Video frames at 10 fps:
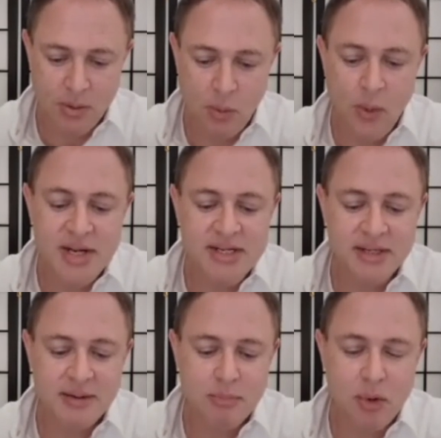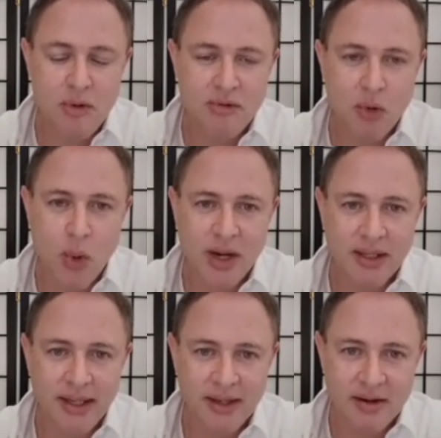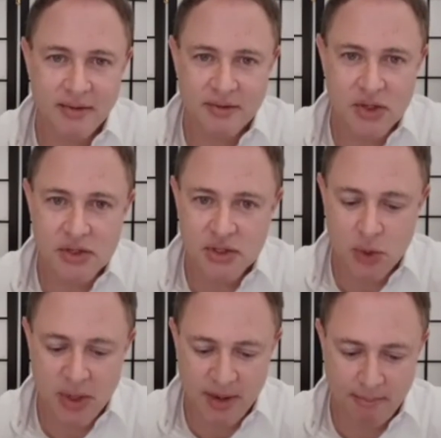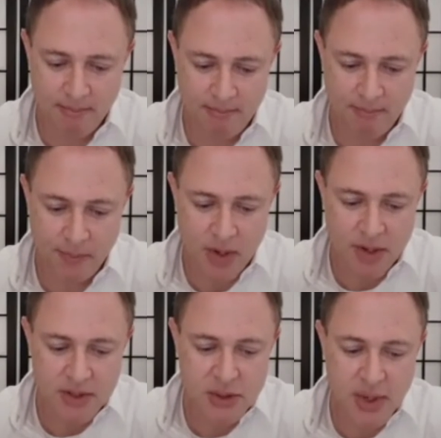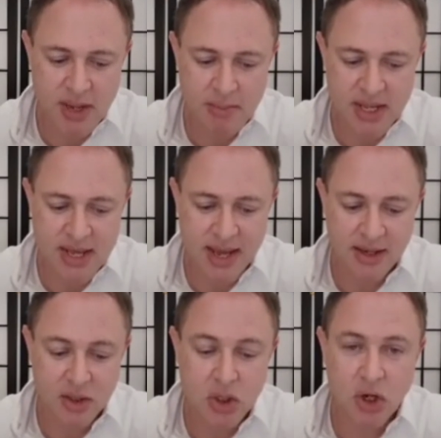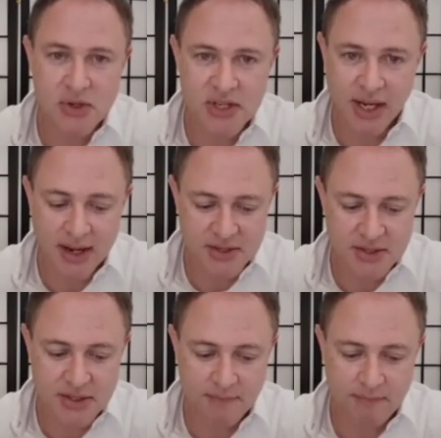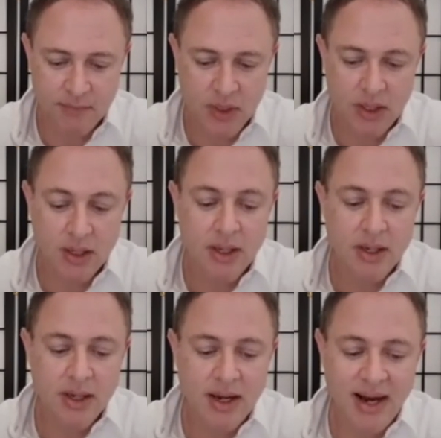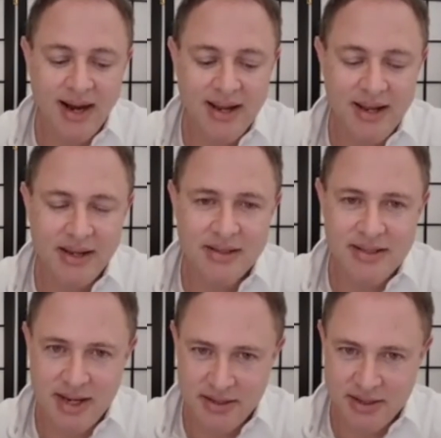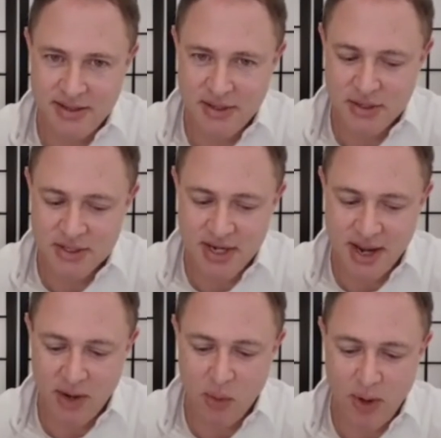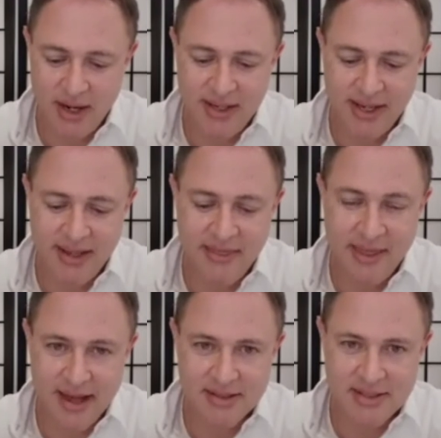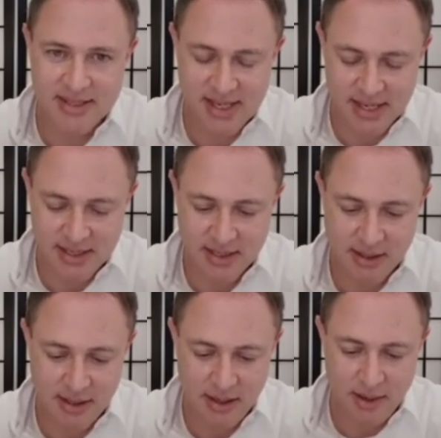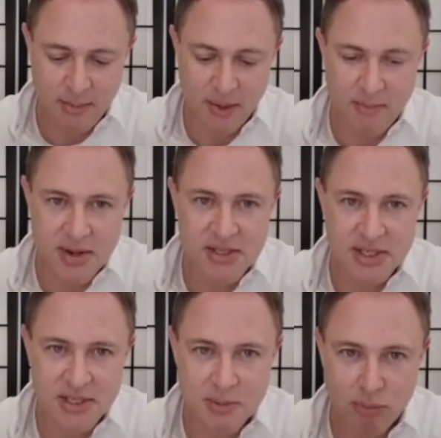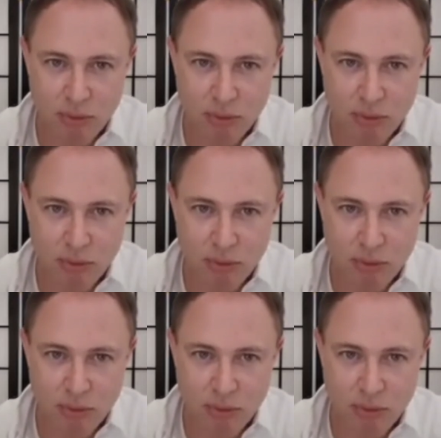We didn't move quickly enough to suit him, so he began cursing us. I intended to stay right in that seat, but Mrs.